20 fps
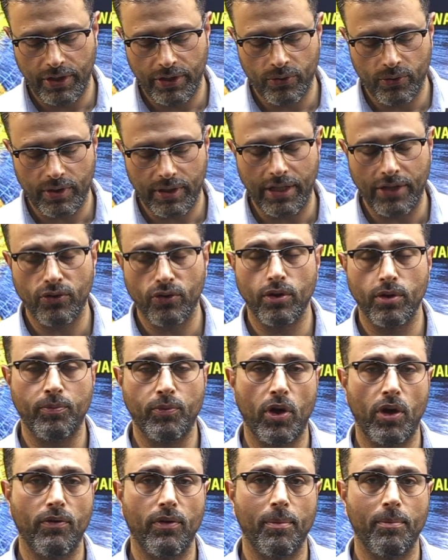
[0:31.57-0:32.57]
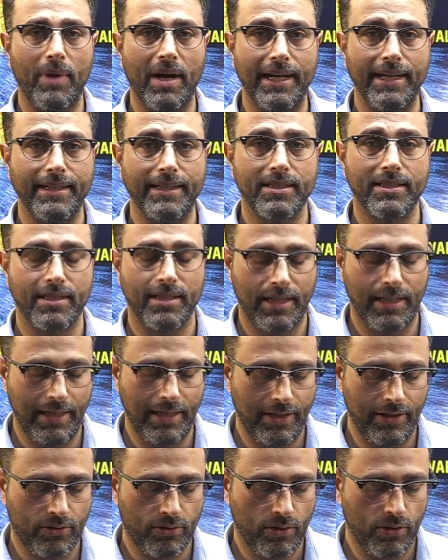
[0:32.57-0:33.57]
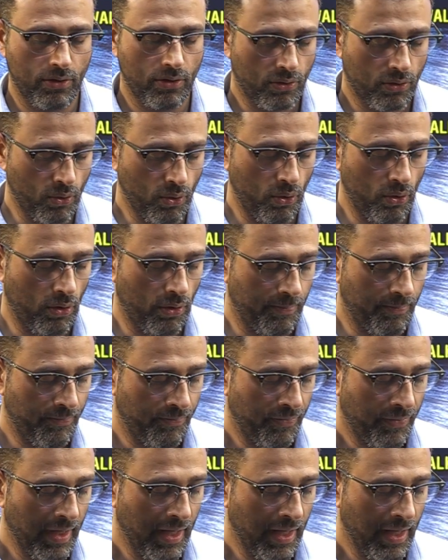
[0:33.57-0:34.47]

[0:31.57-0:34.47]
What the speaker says: into 10 to the power minus 8 coulomb.